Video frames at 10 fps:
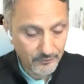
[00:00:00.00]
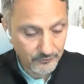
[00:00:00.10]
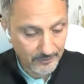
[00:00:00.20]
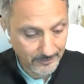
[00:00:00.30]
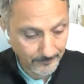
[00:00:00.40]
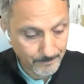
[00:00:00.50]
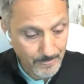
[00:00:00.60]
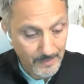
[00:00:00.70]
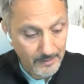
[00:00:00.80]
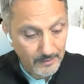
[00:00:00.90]

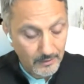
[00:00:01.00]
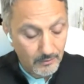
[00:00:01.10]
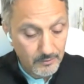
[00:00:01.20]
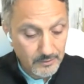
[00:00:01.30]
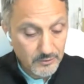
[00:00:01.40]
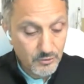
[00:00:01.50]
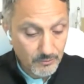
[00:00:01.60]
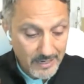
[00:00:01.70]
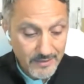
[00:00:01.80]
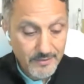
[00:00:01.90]
Palestine.
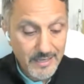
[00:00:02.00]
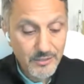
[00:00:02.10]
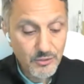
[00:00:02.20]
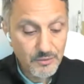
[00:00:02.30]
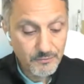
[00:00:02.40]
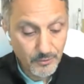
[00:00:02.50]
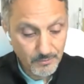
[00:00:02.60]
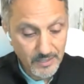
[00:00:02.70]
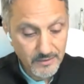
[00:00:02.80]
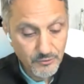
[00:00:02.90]
So rather than,
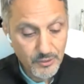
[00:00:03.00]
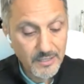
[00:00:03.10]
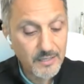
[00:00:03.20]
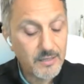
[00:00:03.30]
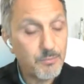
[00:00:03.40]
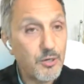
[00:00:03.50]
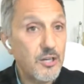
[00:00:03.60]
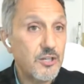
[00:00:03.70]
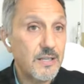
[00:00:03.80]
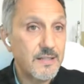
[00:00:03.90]
for me, treating the
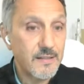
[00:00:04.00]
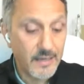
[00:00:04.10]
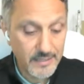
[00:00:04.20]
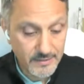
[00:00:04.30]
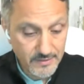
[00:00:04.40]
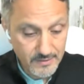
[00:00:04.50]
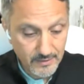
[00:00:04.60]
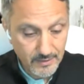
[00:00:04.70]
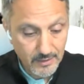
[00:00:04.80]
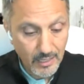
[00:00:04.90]
British and
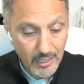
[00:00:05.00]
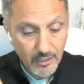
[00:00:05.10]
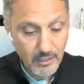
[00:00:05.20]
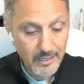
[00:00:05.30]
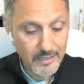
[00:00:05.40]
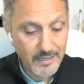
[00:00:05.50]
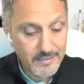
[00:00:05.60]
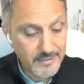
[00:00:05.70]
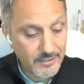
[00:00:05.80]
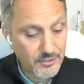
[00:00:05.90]
Zionist
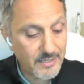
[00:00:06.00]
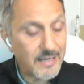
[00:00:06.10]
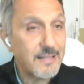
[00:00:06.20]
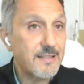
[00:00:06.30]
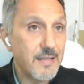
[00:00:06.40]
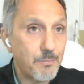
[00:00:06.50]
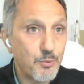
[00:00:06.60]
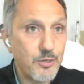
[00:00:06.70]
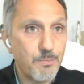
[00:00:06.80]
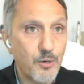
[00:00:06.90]
colonization as
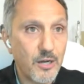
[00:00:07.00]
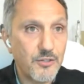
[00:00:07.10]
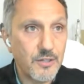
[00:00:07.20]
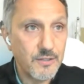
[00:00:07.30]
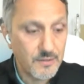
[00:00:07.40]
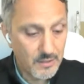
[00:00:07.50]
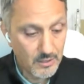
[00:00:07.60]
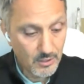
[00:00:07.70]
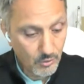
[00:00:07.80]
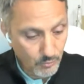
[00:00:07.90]
separate
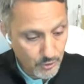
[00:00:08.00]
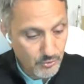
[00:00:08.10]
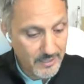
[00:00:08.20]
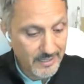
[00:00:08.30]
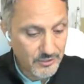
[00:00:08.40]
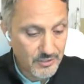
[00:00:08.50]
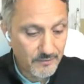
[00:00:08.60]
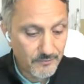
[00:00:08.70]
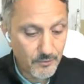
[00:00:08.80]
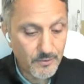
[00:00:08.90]
projects, we should
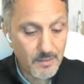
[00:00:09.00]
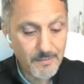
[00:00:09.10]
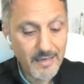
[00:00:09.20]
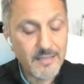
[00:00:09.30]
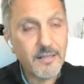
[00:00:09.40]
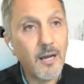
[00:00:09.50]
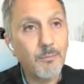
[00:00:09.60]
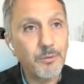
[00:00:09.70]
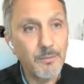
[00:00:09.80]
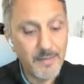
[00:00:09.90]
actually view them as
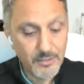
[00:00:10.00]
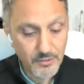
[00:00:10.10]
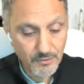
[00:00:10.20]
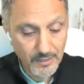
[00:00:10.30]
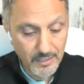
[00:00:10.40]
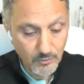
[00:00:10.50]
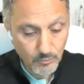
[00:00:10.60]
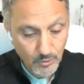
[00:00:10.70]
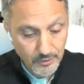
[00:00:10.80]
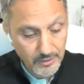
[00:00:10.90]
complementary
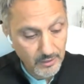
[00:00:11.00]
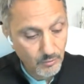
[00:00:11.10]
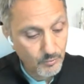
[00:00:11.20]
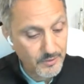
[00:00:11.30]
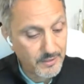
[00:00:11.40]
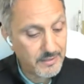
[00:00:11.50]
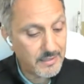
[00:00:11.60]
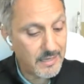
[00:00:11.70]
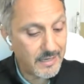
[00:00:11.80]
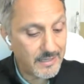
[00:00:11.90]
and working
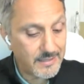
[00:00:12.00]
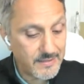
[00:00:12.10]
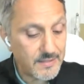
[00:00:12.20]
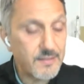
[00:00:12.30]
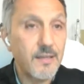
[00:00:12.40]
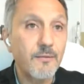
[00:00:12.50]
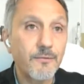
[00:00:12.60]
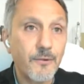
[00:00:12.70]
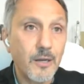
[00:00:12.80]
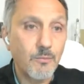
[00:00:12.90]
within an
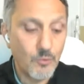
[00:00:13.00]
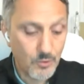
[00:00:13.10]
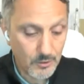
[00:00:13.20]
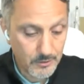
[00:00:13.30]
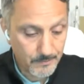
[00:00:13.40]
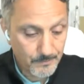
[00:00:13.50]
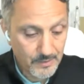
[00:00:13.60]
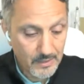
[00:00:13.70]
existing framework,